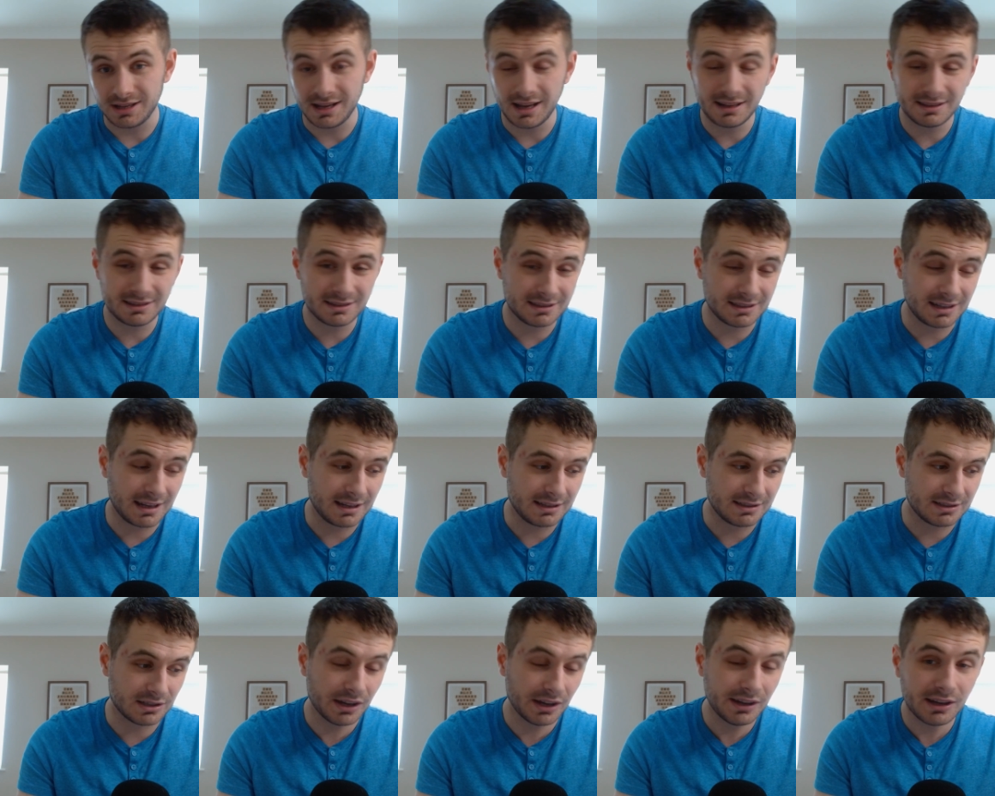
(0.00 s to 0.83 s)

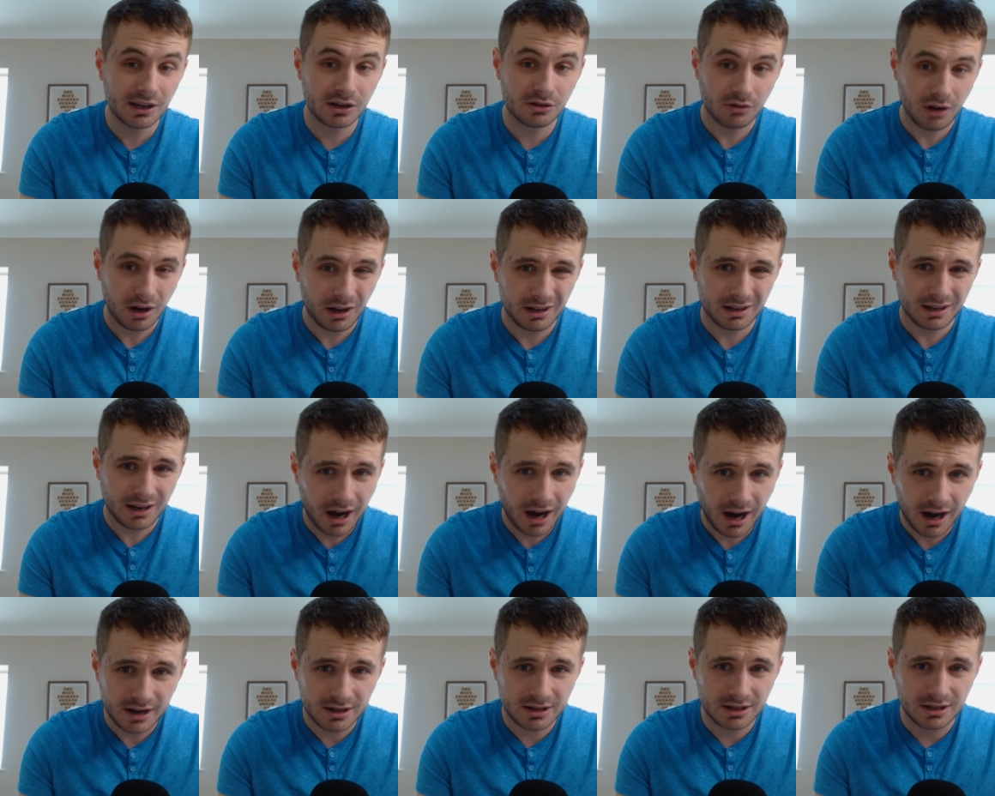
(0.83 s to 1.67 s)
It's like a credit
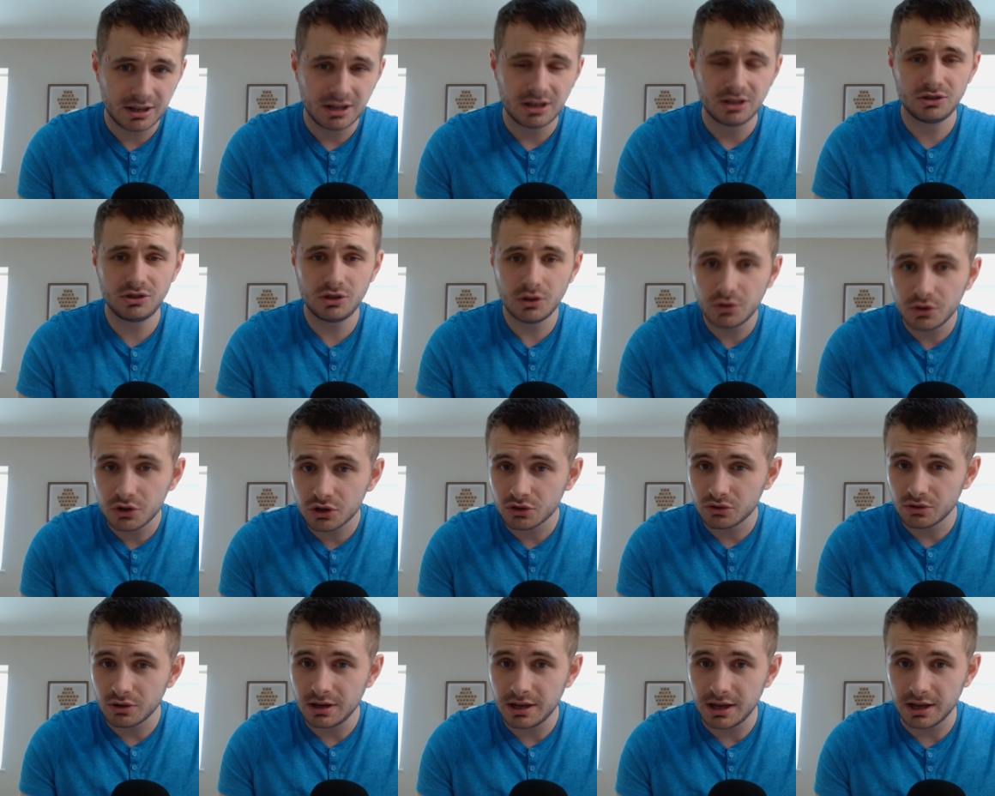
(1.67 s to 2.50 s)
card to a
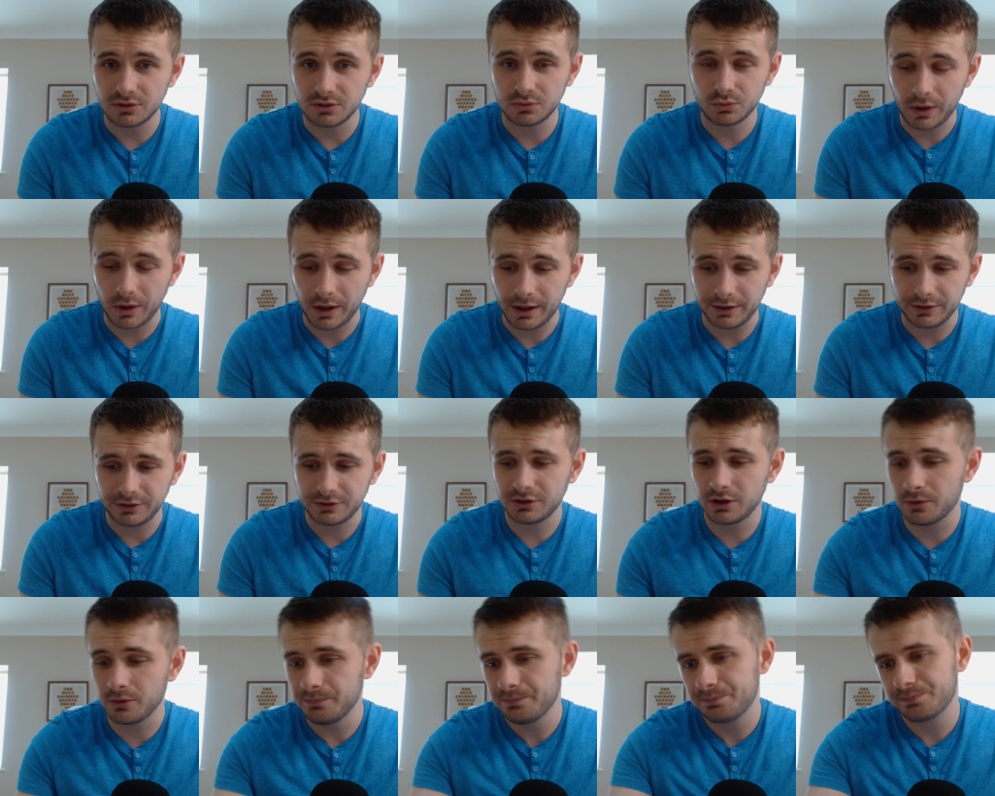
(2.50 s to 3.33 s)
degree as well.
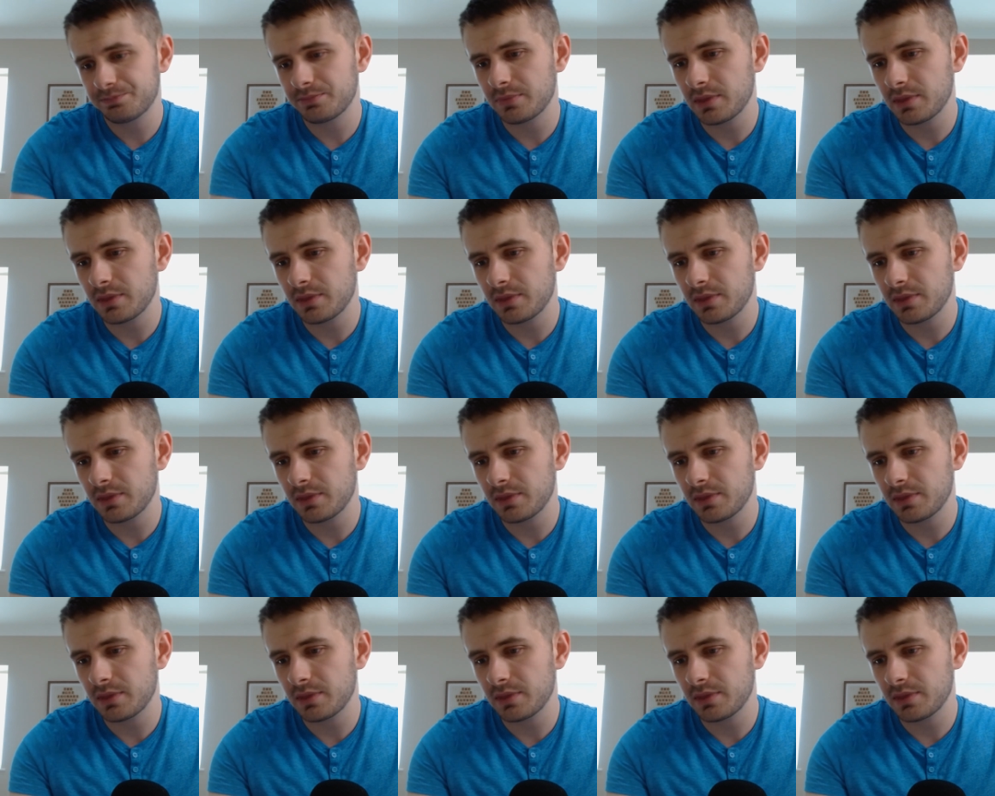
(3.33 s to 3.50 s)
So